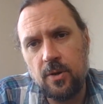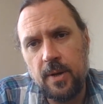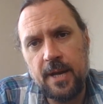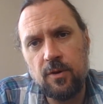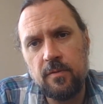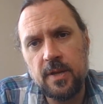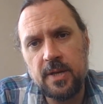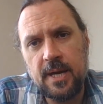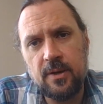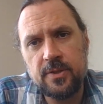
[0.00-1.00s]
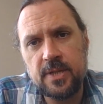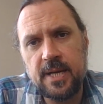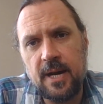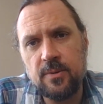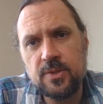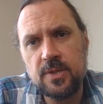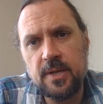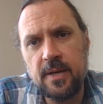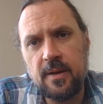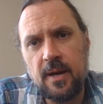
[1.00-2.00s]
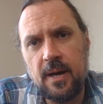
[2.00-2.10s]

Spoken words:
head over to the Celtic counseling